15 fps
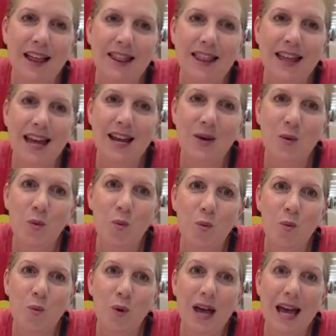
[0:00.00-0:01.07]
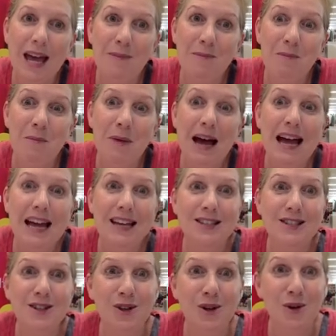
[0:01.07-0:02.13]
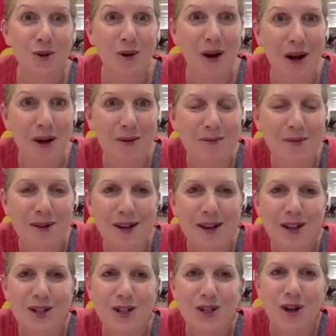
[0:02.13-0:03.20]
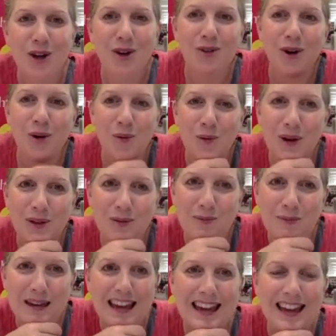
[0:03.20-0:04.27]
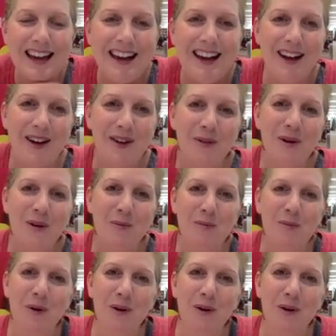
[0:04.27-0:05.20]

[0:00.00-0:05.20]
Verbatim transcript: then came back to the crime genre with me with book